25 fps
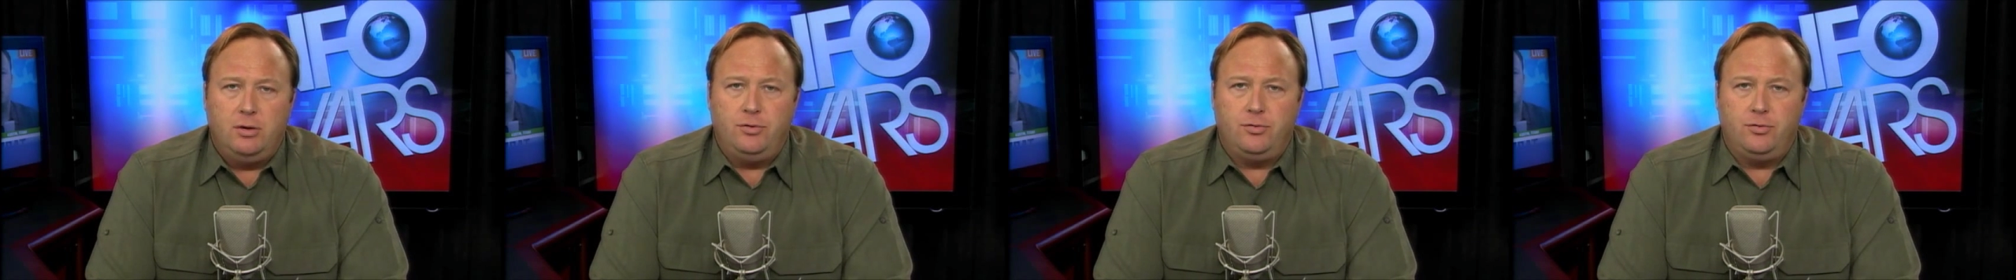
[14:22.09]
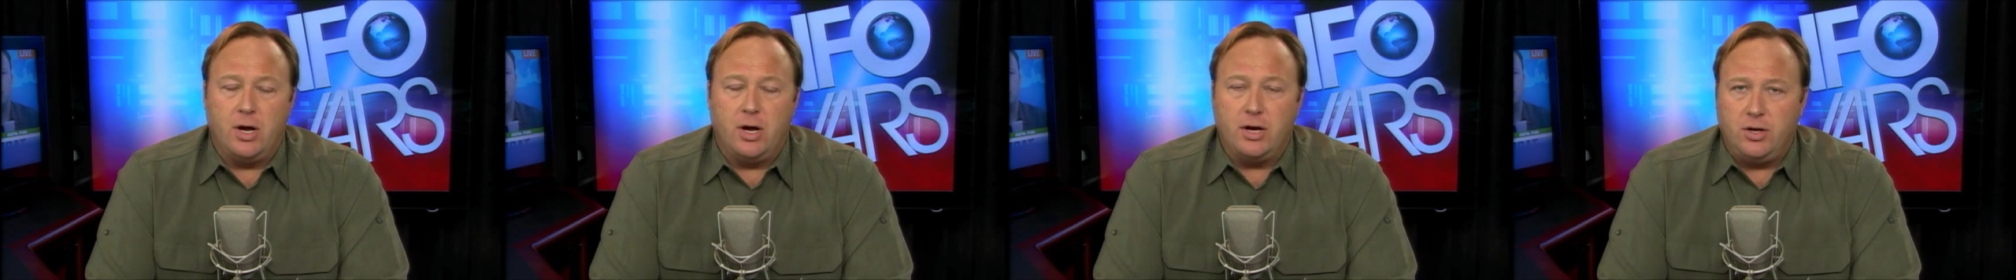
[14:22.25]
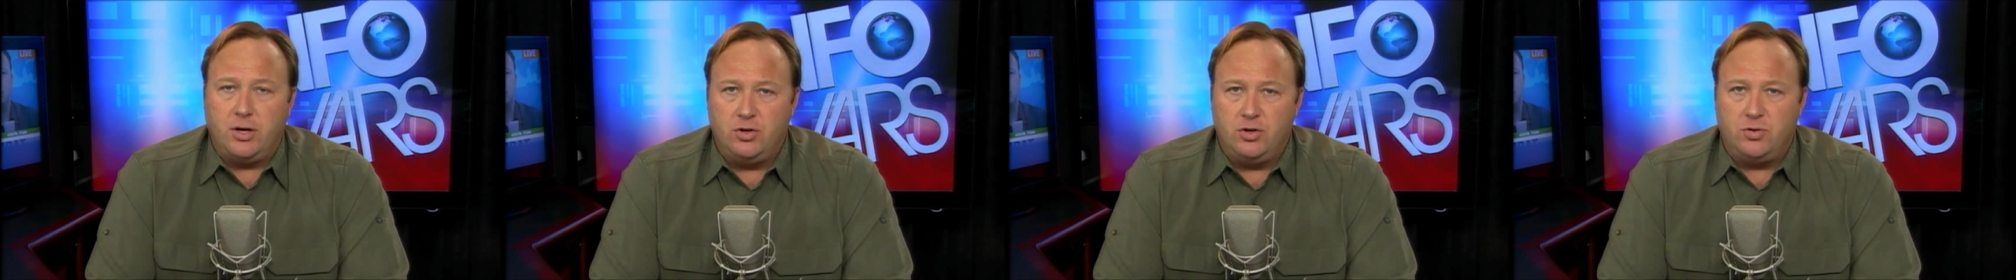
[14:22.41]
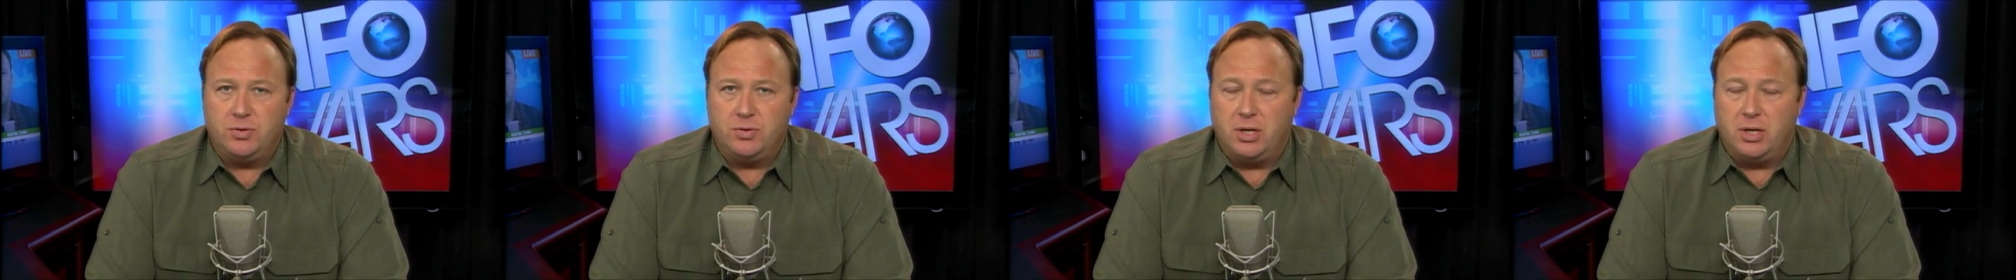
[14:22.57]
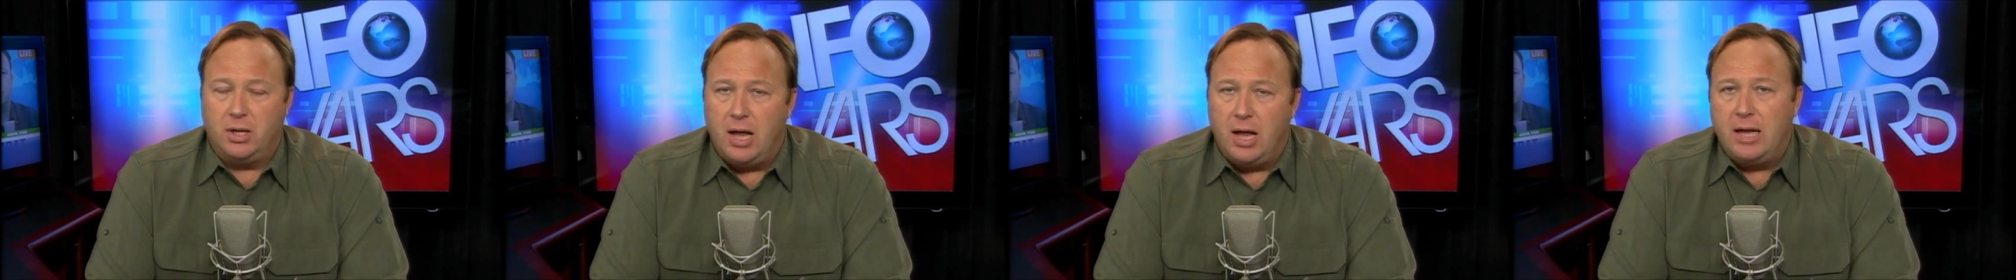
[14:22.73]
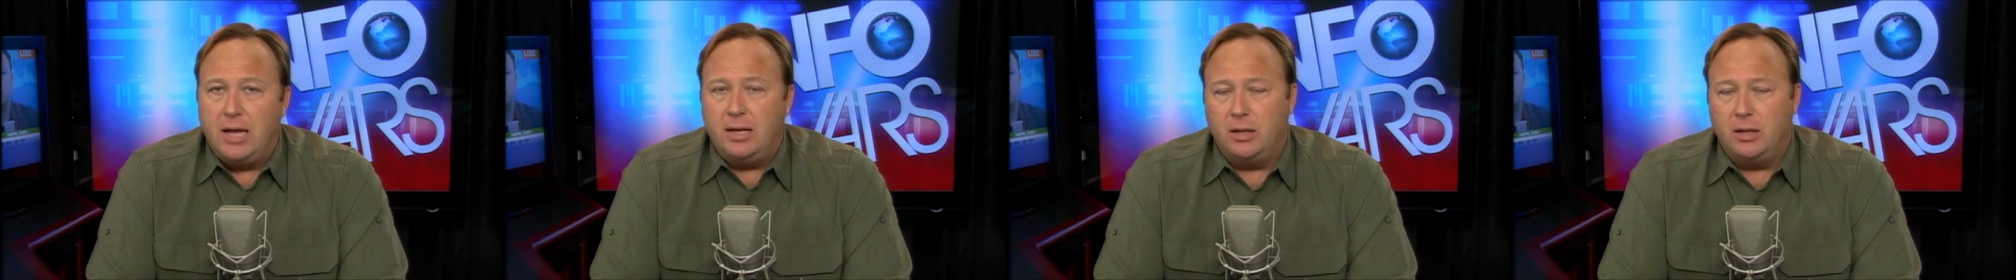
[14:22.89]
Drug use was
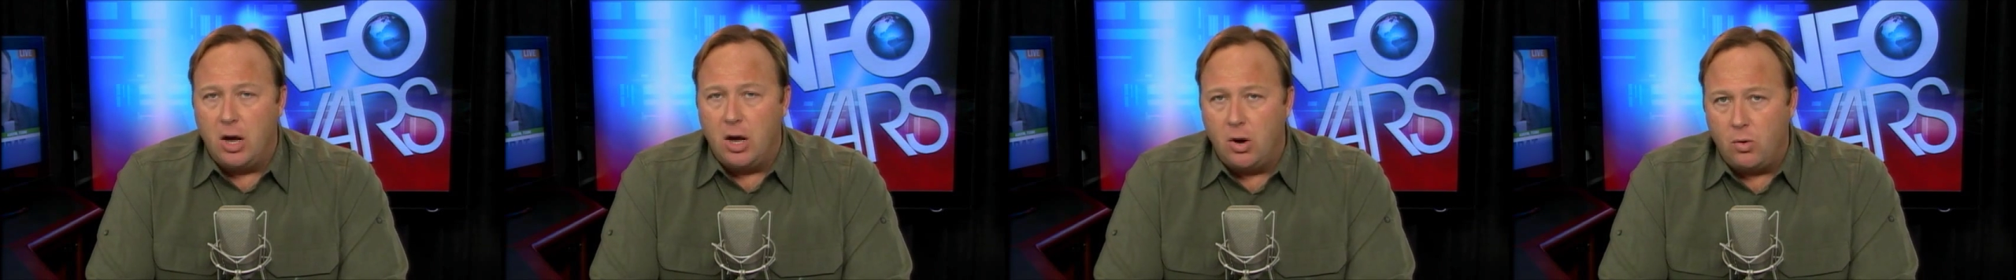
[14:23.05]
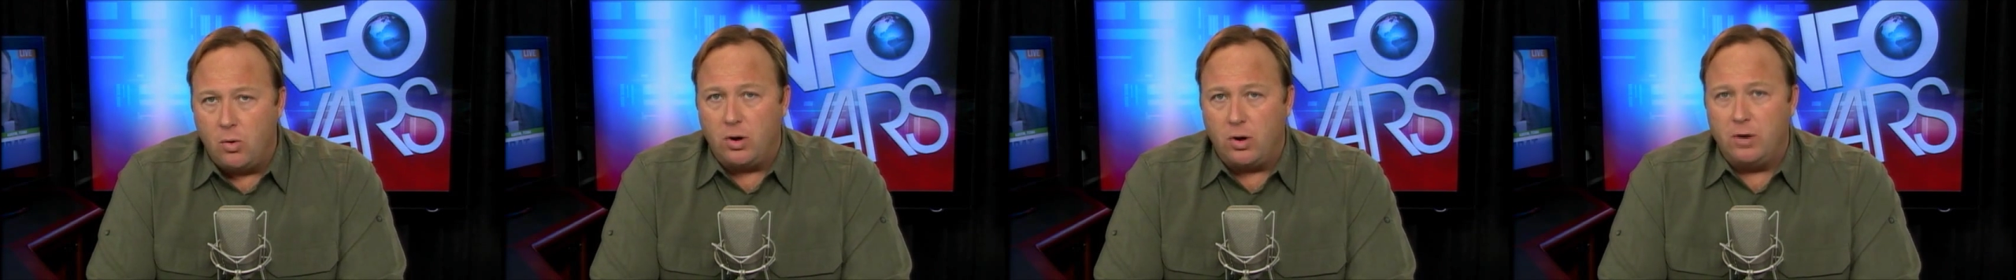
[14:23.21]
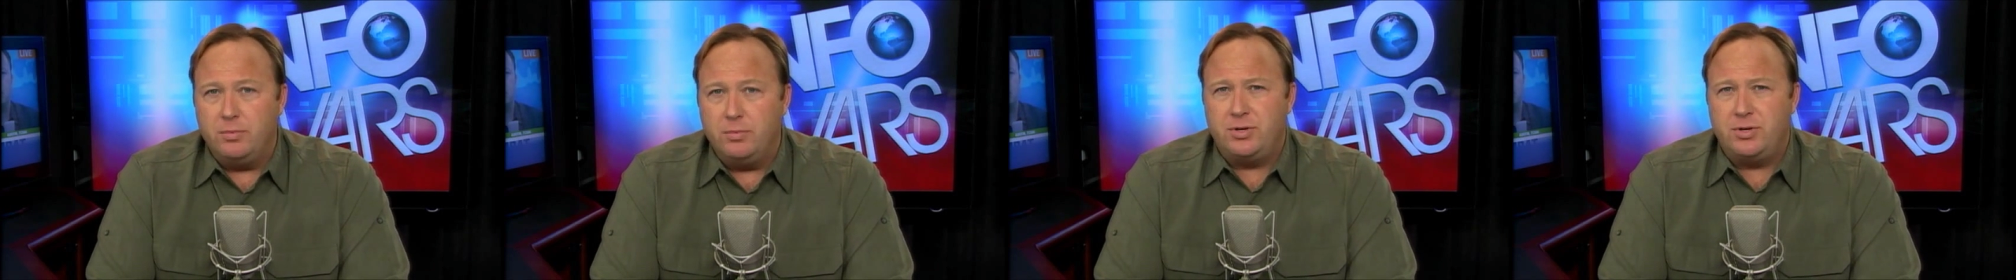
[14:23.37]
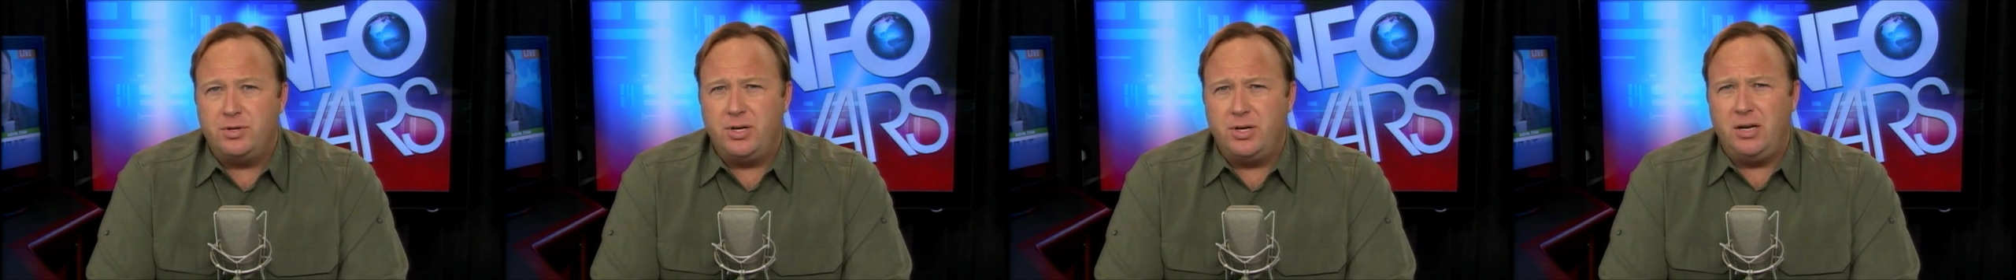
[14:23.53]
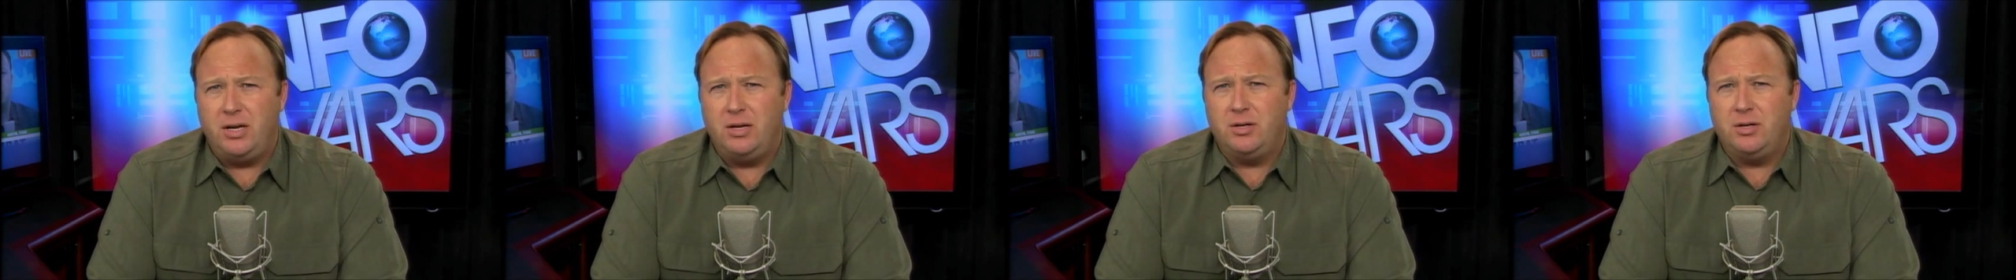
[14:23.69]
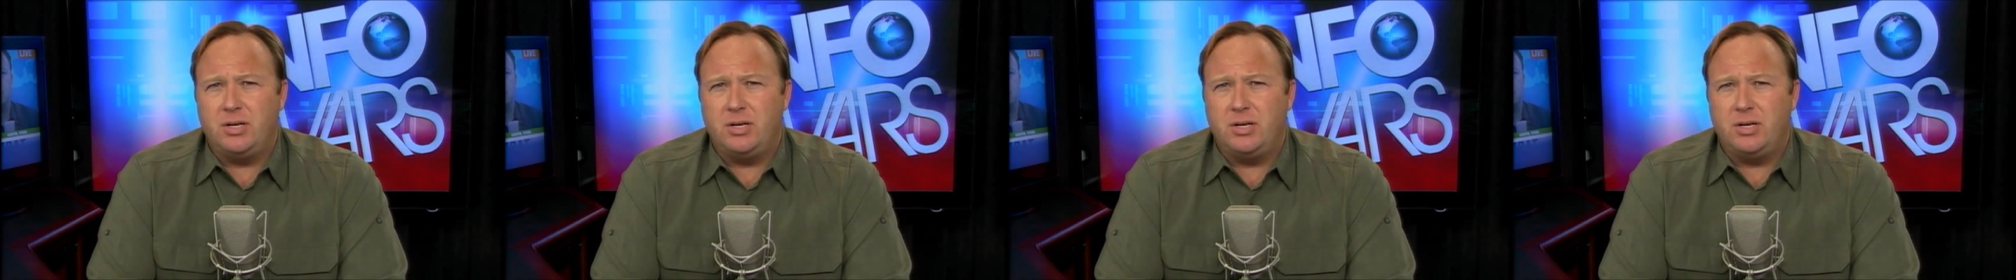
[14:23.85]
a lot lower. It was seen